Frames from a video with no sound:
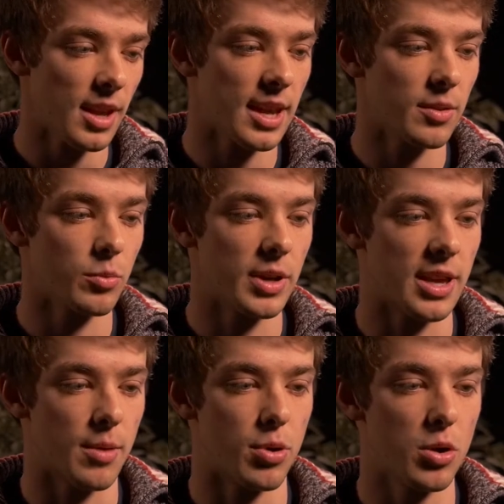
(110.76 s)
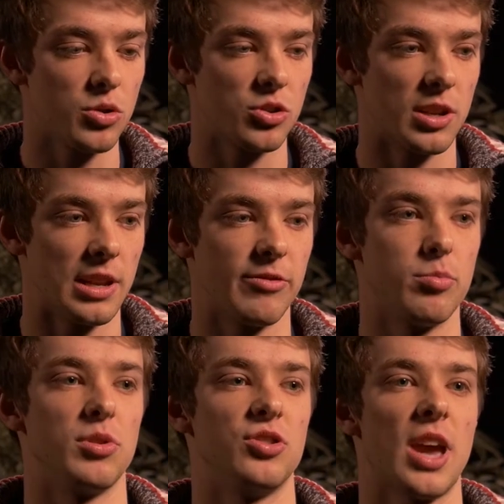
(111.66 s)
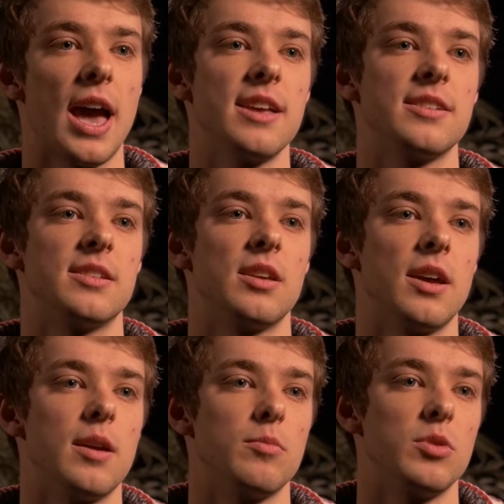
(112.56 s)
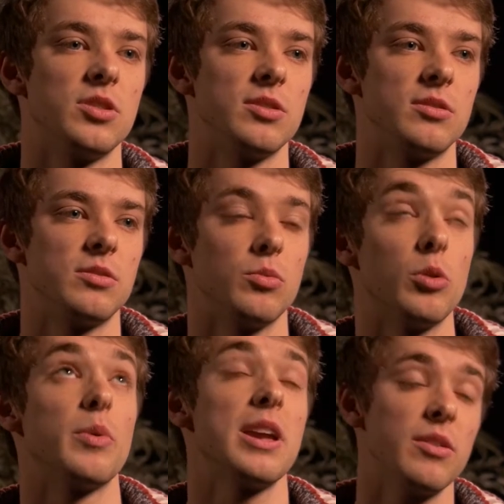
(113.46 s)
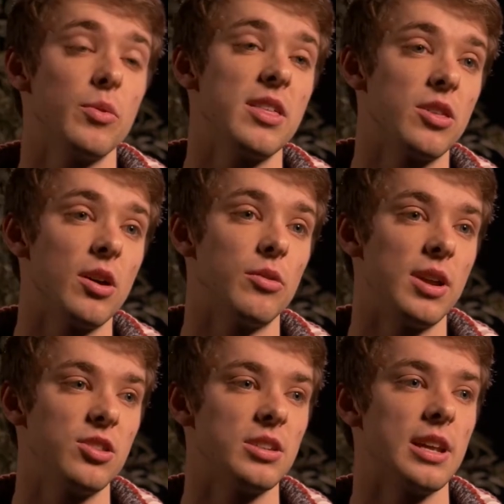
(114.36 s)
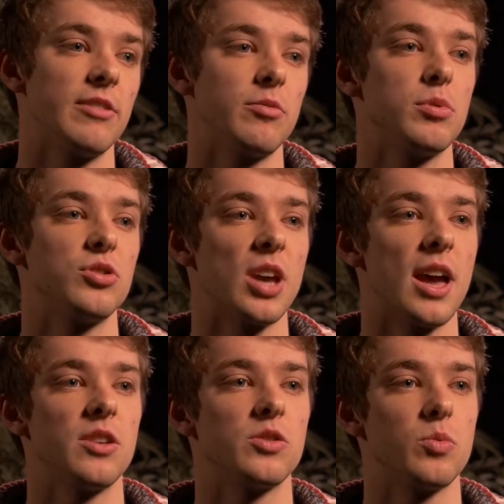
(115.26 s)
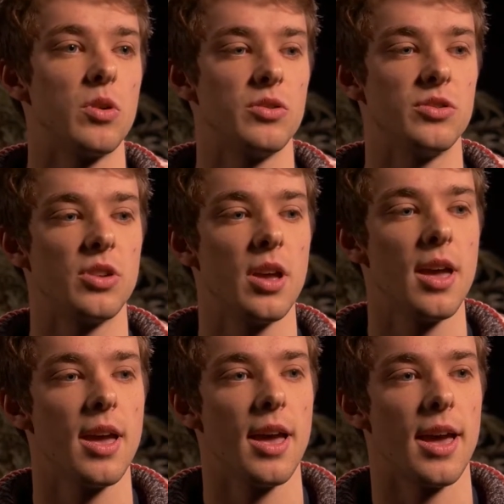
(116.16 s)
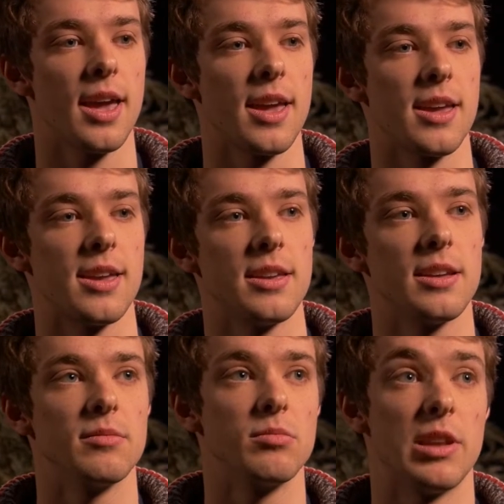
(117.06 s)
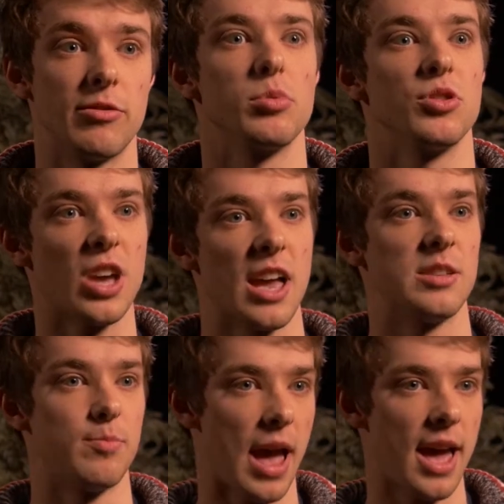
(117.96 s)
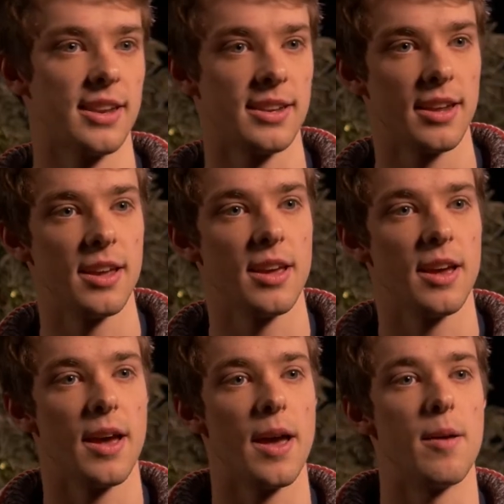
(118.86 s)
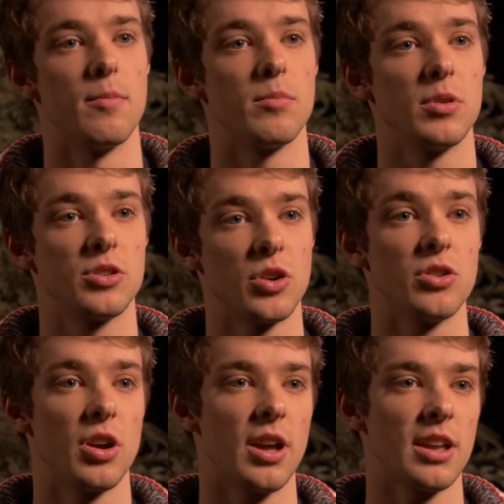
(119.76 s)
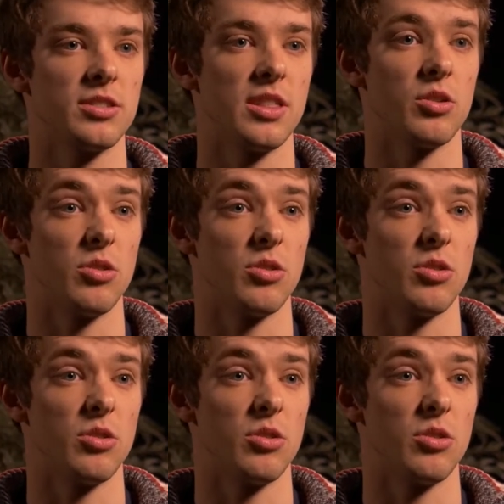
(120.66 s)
We approached Liverpool Jazz, which is, well, we thought originally Liverpool Jazz was a Liverpool Jazz band, but it turned out actually they're